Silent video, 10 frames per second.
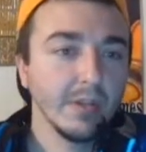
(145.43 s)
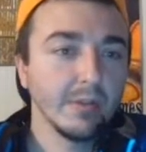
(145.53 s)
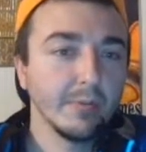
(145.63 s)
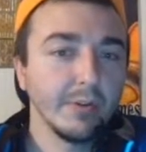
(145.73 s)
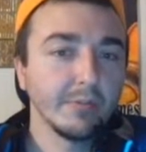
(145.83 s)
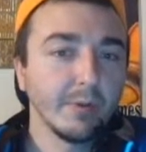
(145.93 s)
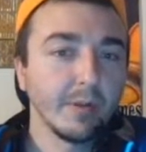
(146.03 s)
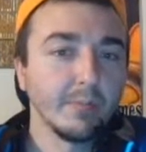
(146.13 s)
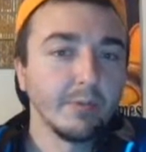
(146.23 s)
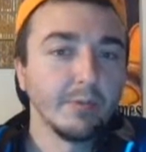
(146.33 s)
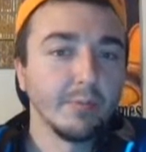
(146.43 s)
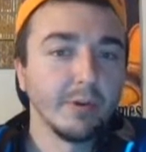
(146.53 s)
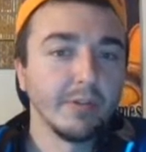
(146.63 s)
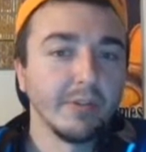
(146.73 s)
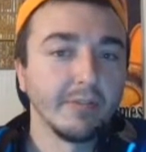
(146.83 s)
3 Spright blue,
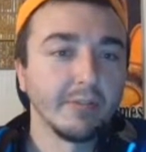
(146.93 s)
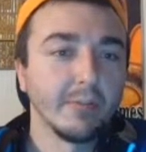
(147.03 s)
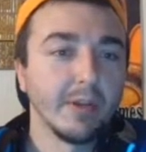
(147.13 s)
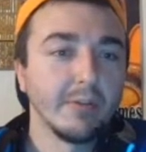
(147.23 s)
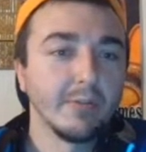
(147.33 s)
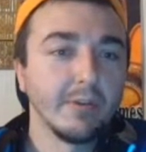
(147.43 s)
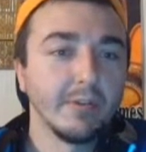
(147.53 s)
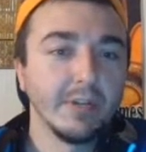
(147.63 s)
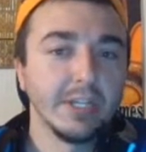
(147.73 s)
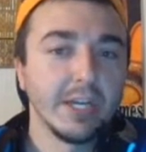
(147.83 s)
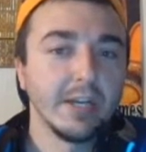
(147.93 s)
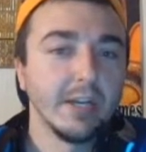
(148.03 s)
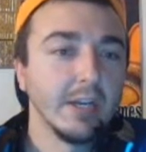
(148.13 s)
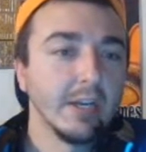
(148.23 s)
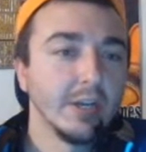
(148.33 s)
pretty self-explanatory. 3 jet,
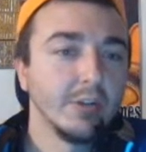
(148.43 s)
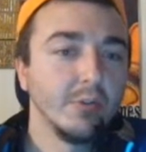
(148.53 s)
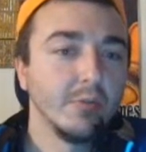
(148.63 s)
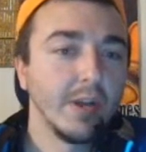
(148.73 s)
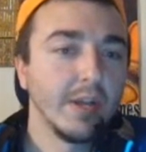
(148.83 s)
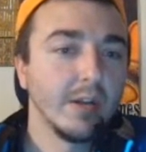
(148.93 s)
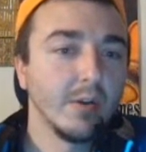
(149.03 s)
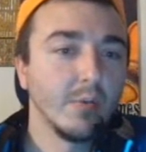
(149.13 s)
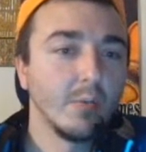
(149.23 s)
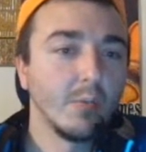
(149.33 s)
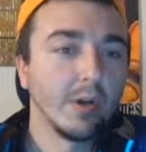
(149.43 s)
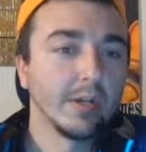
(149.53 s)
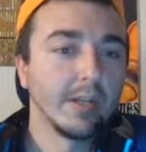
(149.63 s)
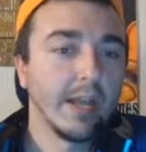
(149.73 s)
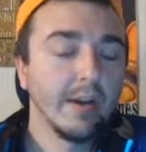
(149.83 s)
2 red,
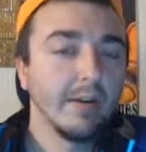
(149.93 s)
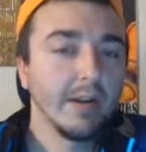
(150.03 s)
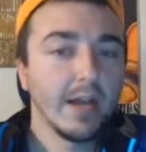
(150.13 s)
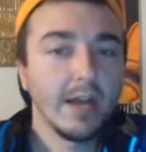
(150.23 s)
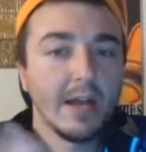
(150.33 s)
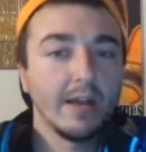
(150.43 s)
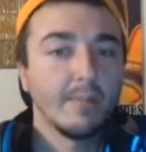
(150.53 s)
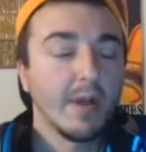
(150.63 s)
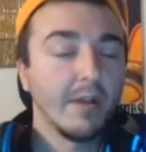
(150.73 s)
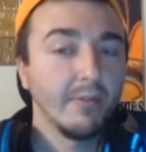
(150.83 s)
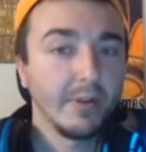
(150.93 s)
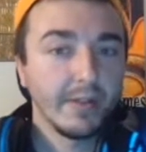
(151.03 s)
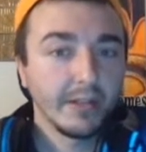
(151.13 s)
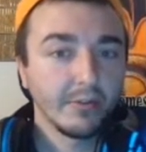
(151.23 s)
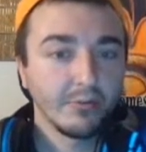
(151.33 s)
1 carrot. I really
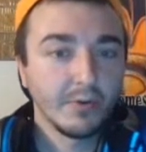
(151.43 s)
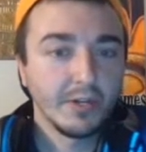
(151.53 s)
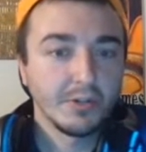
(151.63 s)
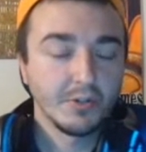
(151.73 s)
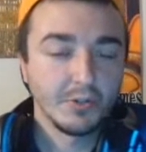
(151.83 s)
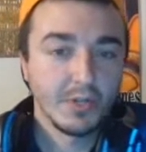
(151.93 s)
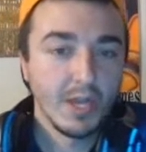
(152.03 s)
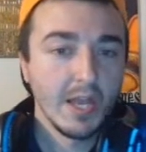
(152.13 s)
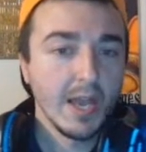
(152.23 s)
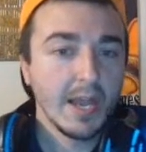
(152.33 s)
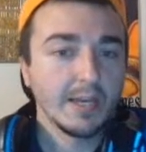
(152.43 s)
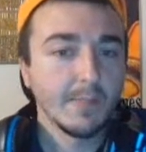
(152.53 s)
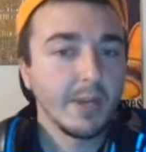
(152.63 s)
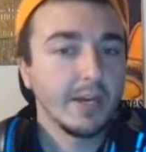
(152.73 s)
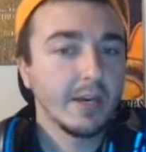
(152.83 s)
like those ratios. I
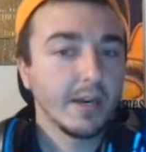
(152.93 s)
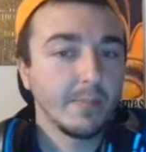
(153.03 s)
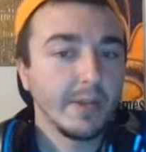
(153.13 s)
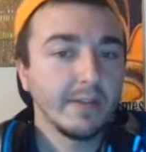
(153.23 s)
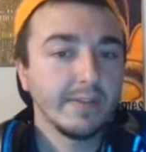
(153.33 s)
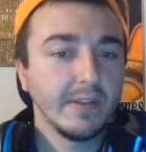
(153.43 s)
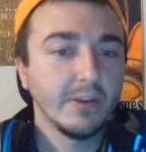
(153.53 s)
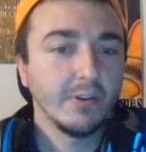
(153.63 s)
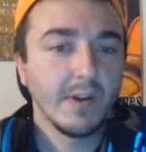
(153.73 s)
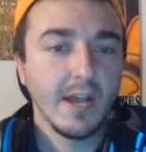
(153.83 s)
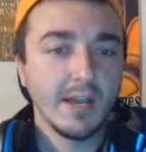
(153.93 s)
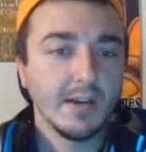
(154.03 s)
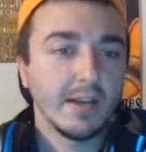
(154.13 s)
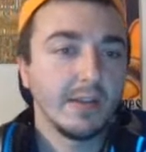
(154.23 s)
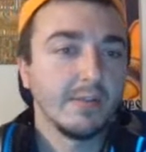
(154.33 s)
debated on a Pixie or
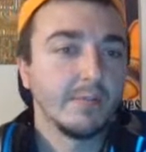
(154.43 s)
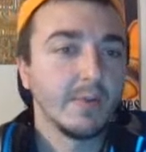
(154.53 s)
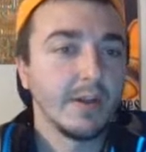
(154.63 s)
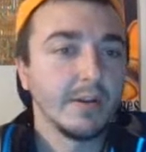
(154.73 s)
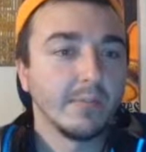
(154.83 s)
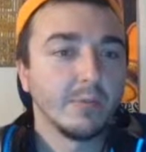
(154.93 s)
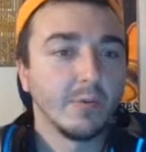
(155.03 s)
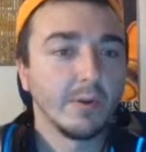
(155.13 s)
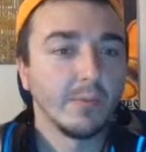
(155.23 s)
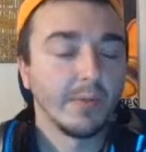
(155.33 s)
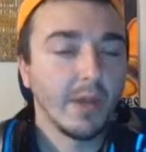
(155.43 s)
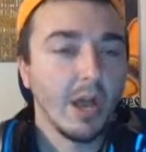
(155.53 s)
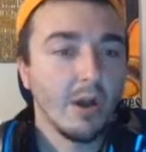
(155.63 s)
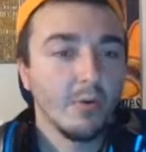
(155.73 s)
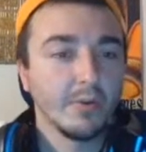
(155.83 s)
not. I ended up going
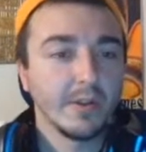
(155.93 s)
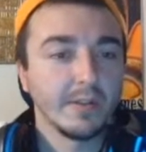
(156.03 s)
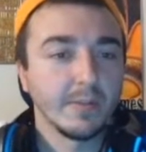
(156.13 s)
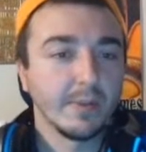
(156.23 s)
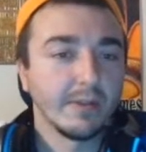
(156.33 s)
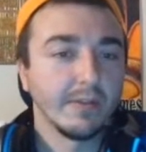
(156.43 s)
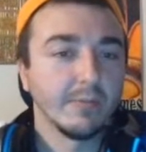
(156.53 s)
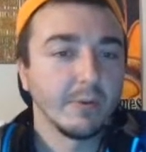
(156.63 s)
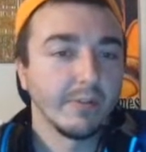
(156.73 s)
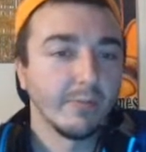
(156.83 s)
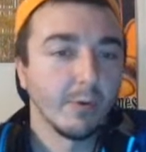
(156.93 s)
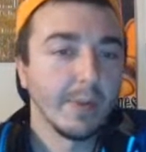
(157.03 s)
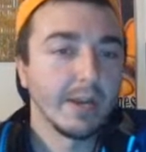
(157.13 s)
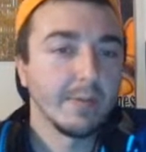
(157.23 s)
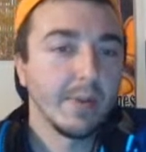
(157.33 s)
without. I think Pixie's pretty
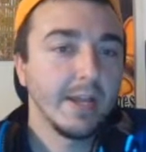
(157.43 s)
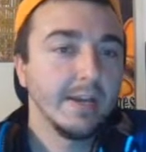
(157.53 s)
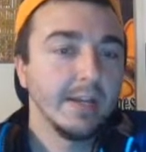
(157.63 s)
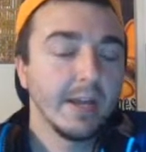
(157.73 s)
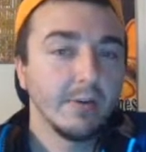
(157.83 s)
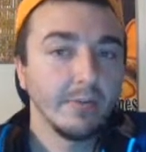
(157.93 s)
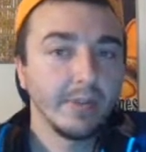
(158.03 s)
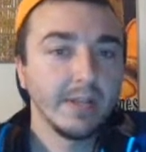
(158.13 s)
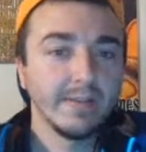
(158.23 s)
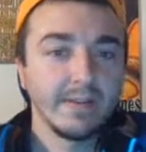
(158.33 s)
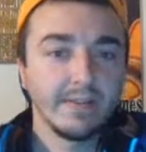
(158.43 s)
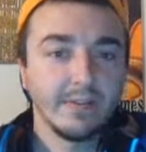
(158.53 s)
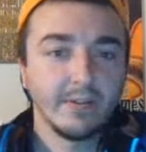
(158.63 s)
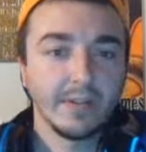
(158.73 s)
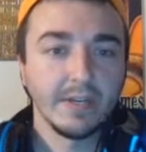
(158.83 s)
format dependent. I don't think it's
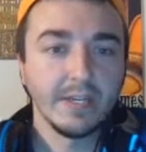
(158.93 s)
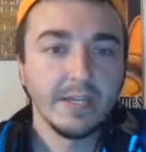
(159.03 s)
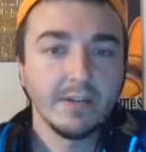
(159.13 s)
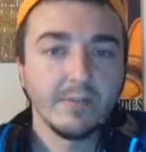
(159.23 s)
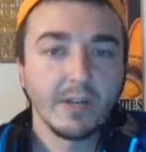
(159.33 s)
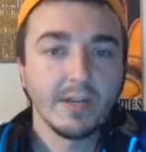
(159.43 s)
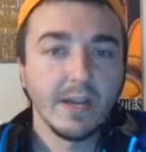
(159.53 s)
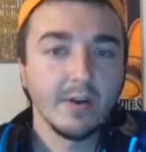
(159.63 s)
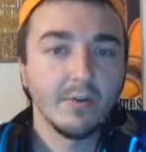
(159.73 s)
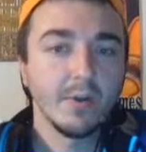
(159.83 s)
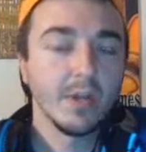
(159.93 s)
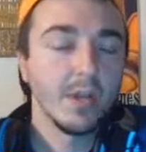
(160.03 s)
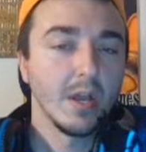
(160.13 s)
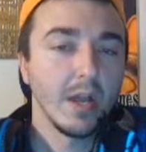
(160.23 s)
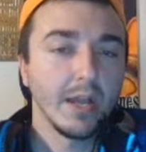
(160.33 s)
necessarily needed right now.
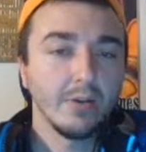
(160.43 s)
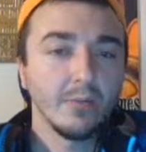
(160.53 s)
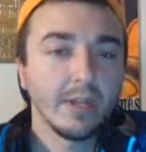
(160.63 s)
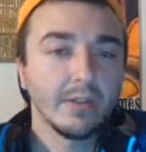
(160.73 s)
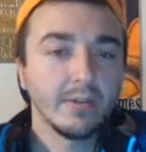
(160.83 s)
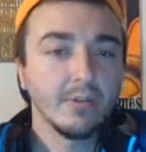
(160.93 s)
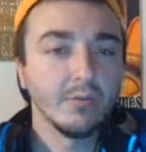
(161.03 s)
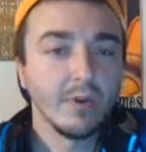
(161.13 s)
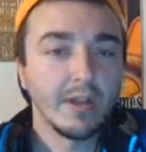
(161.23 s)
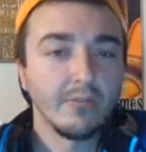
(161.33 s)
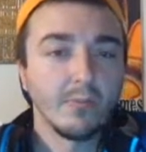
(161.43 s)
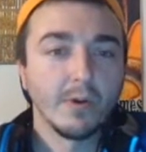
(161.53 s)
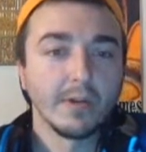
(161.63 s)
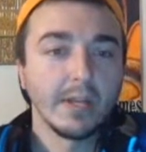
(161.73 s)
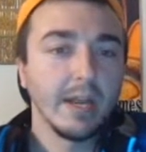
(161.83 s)
I do like the 2 reds,
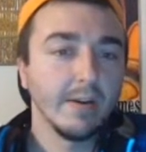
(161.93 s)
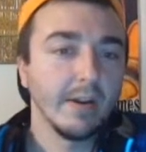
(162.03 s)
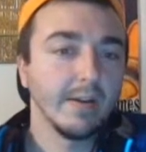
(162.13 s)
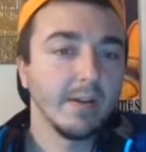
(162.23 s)
1 carrot.